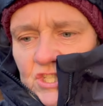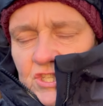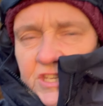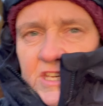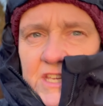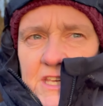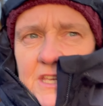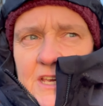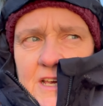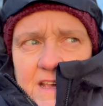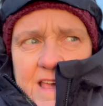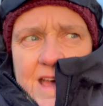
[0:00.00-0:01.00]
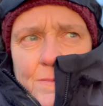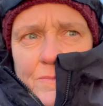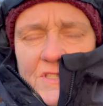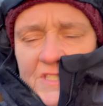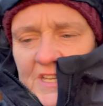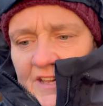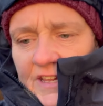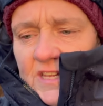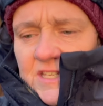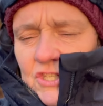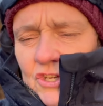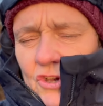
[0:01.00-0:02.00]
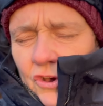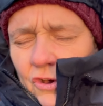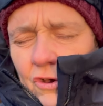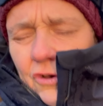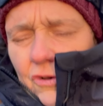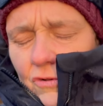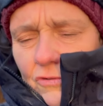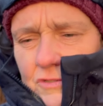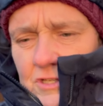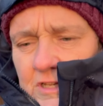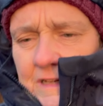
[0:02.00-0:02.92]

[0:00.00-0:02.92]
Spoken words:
The campsite is called,